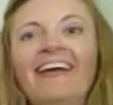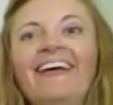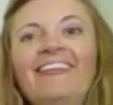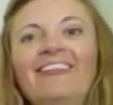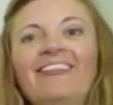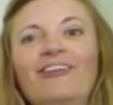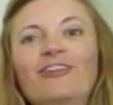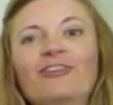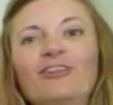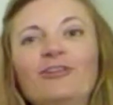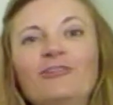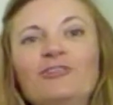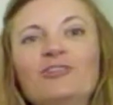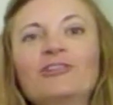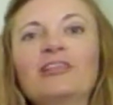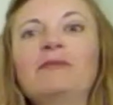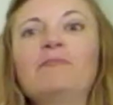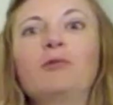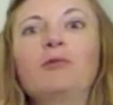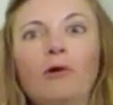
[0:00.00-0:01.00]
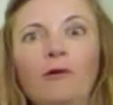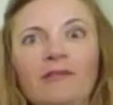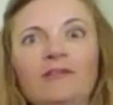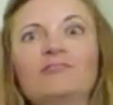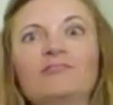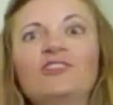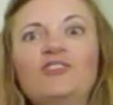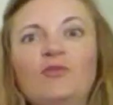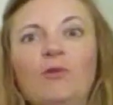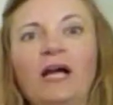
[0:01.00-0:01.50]
There are usually more than
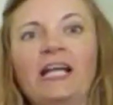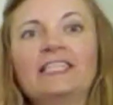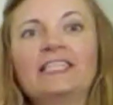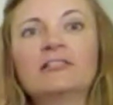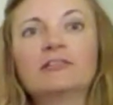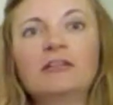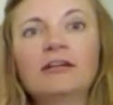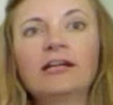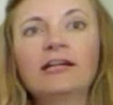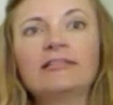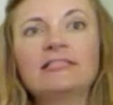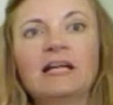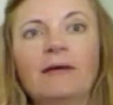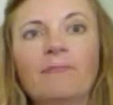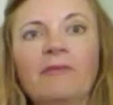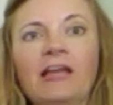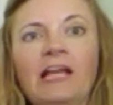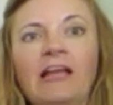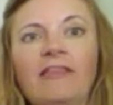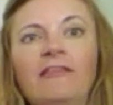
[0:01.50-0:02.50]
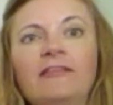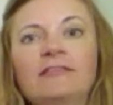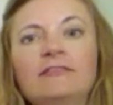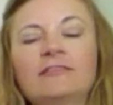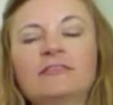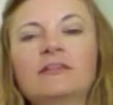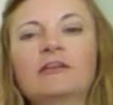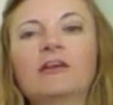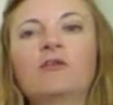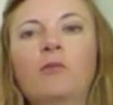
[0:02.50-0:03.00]
two ways to look at something, and this
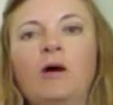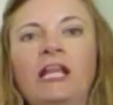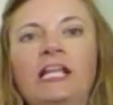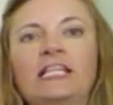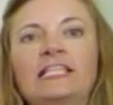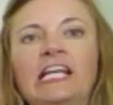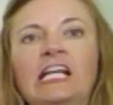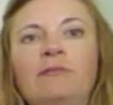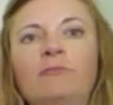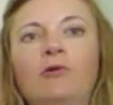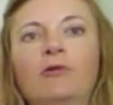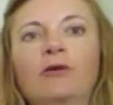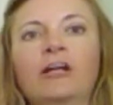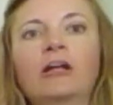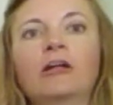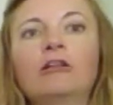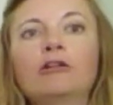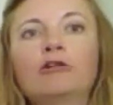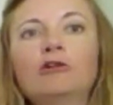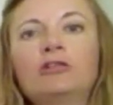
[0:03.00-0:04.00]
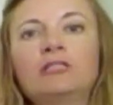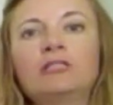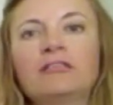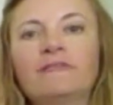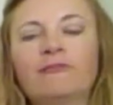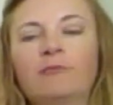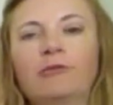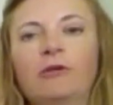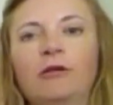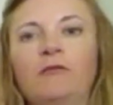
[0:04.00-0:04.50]
is a good way to take a more
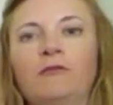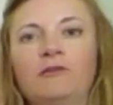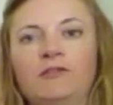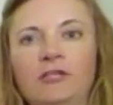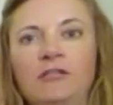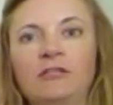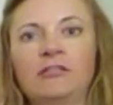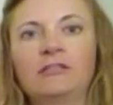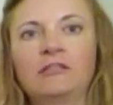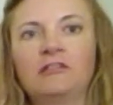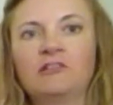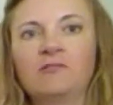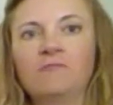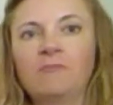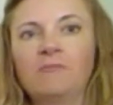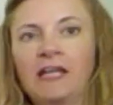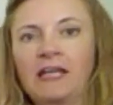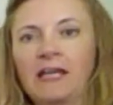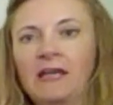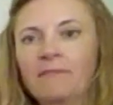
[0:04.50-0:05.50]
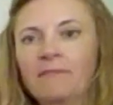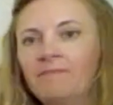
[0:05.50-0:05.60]
inclusive approach to decision making.